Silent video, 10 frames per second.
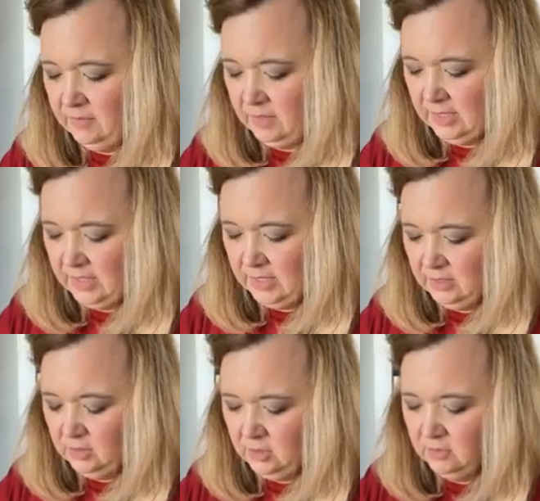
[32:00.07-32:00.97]

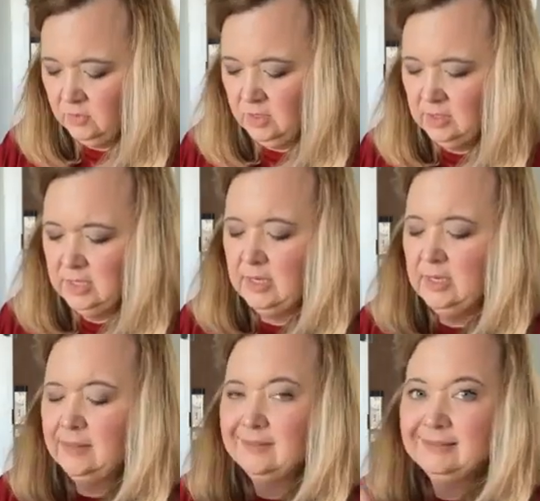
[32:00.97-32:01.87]
lovely, oh, wrong
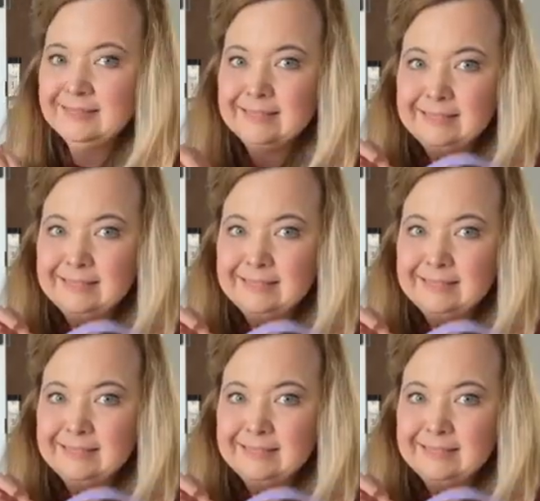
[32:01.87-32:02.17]
side.